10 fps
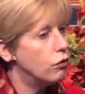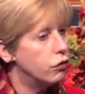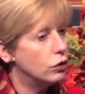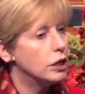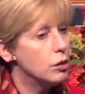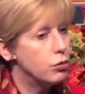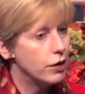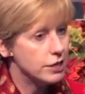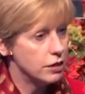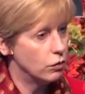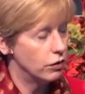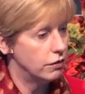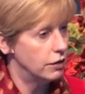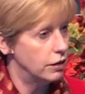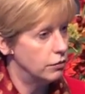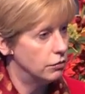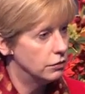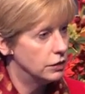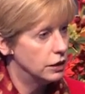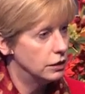fully present with them